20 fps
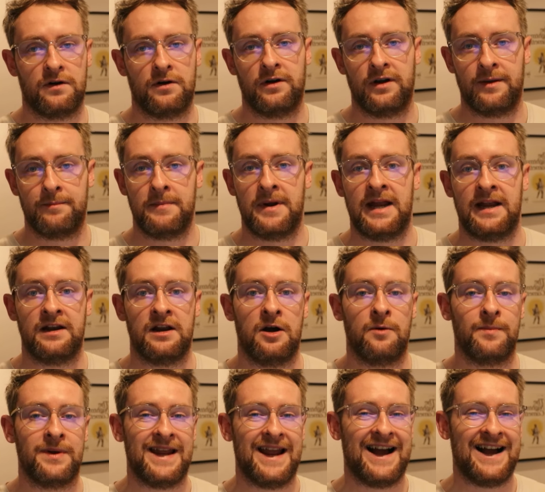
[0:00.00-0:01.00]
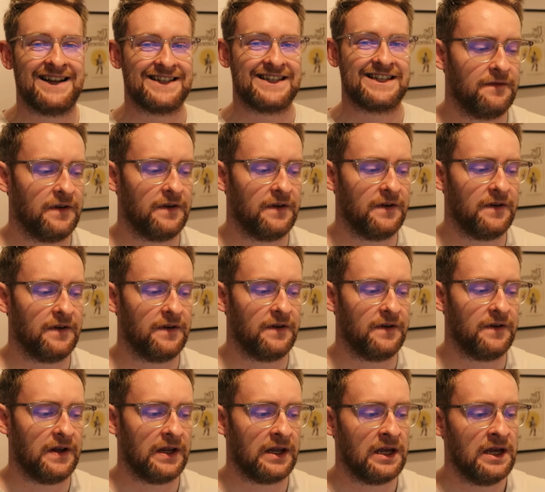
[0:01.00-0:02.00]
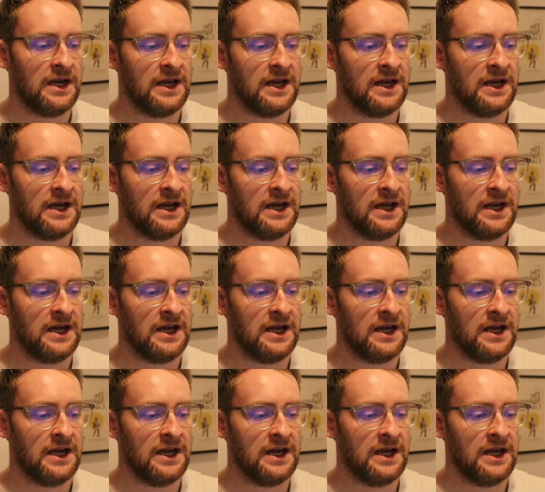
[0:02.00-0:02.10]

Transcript: They may not be as specific.